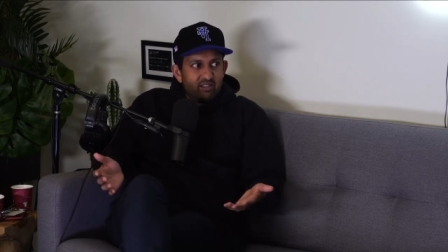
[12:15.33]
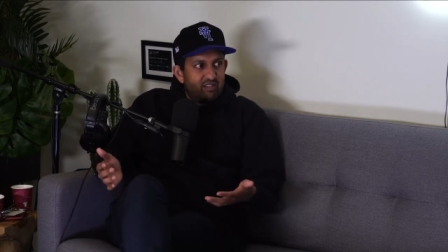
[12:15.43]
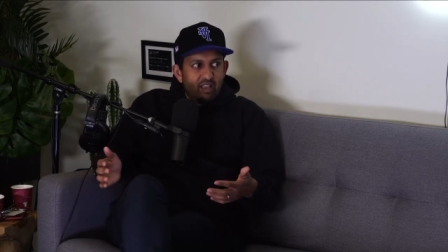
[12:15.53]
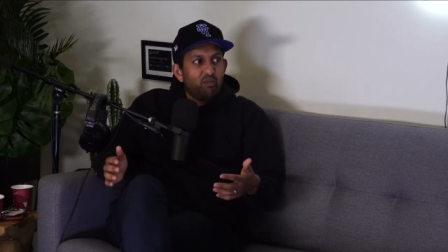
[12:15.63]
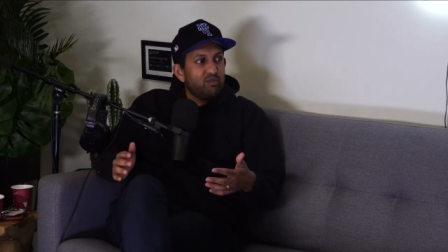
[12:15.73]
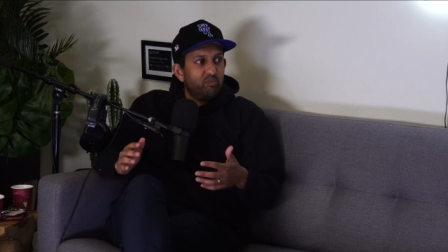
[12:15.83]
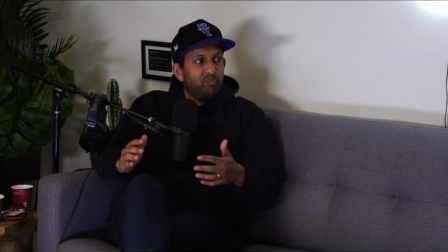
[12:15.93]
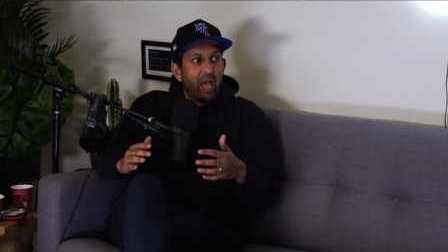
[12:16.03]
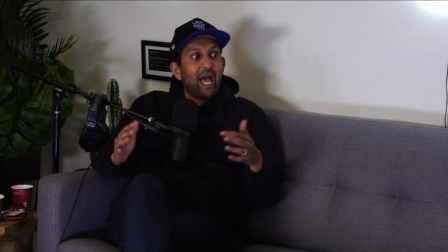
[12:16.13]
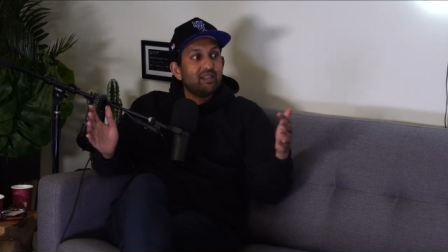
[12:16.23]
that was a
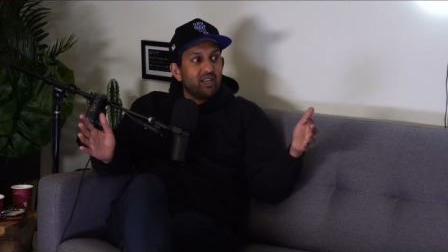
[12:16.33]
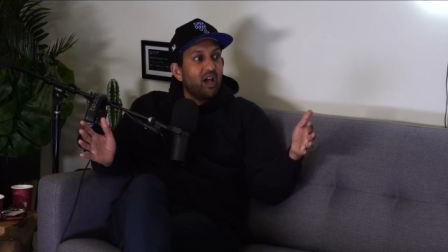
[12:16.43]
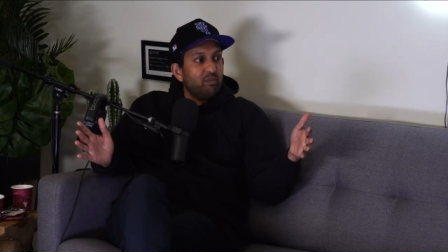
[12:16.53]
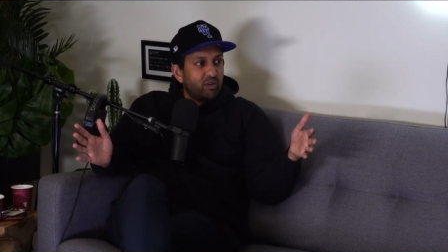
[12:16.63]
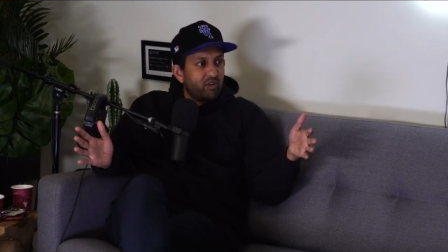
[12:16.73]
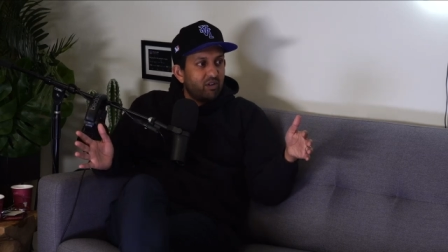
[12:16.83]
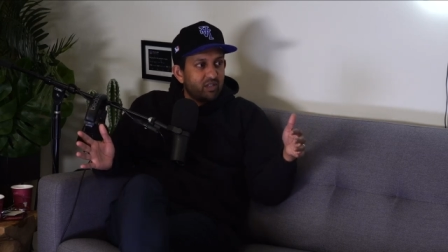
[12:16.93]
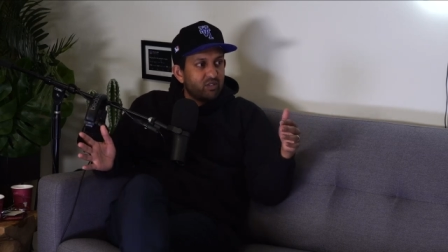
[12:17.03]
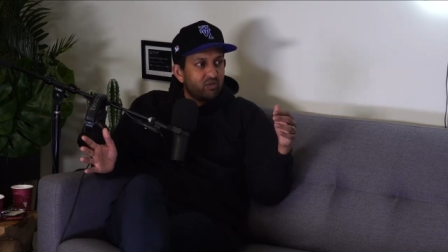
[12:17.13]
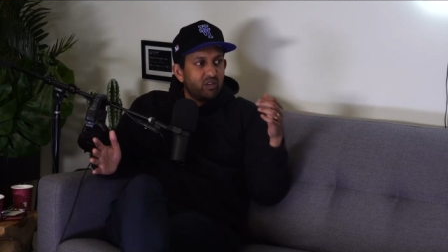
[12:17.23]
bad time in our
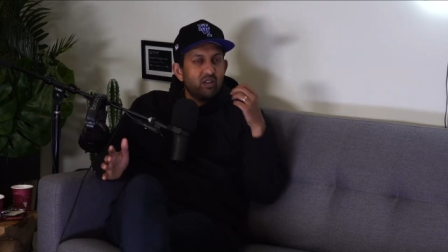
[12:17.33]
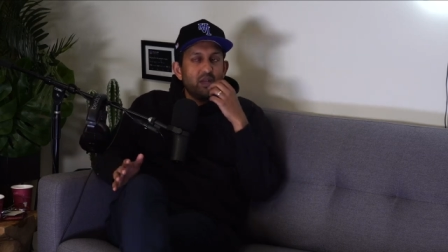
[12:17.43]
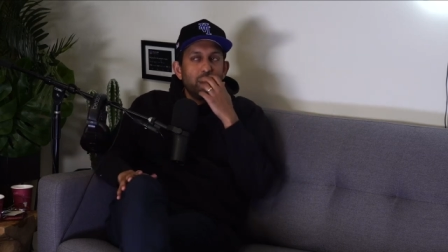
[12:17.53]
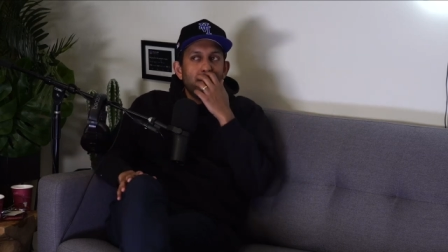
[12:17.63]
history. Yeah.